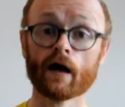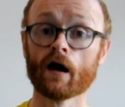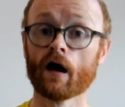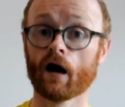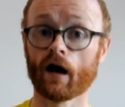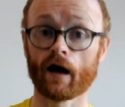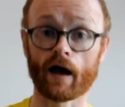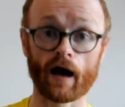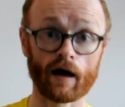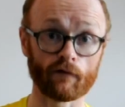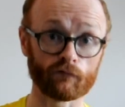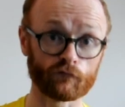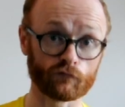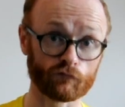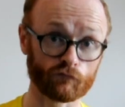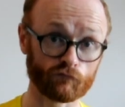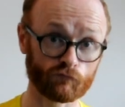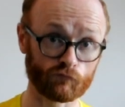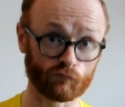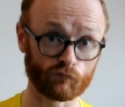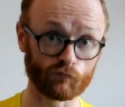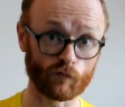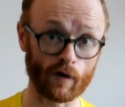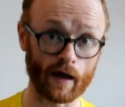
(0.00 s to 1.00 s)
I haven't
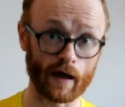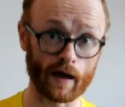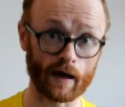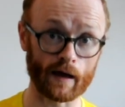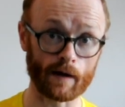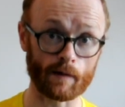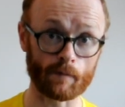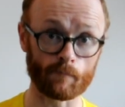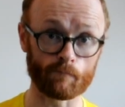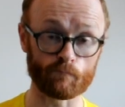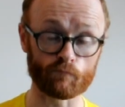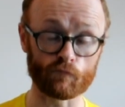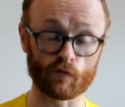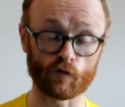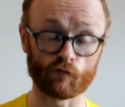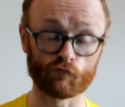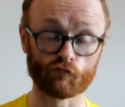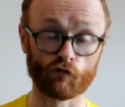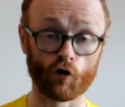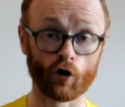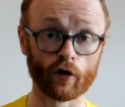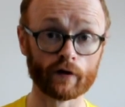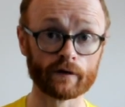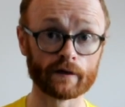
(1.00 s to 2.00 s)
um,
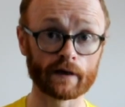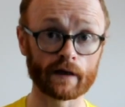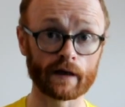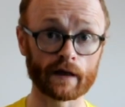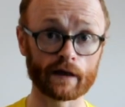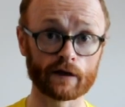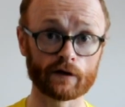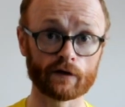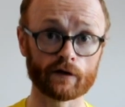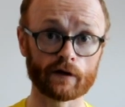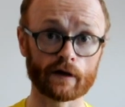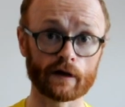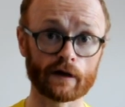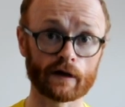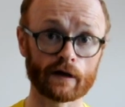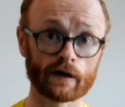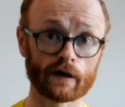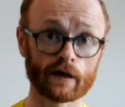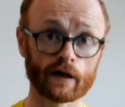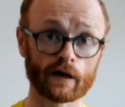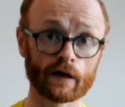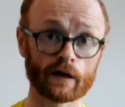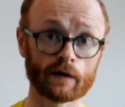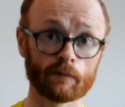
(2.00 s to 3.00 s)
run in
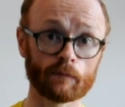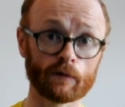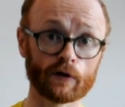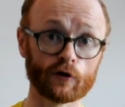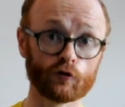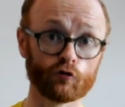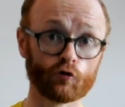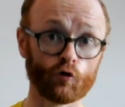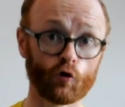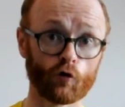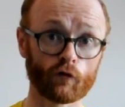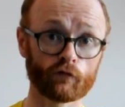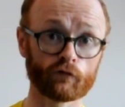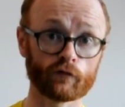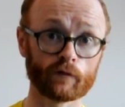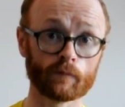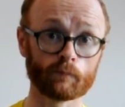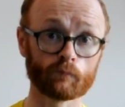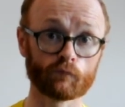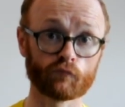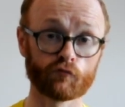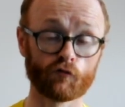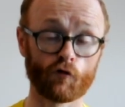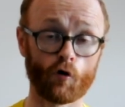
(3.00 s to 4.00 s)
the uh, Endorphin
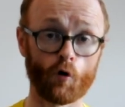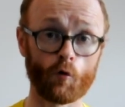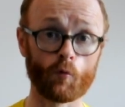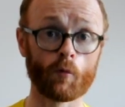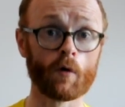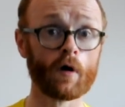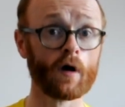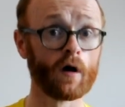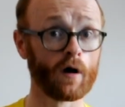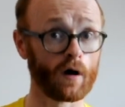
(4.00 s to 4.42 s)
Pro.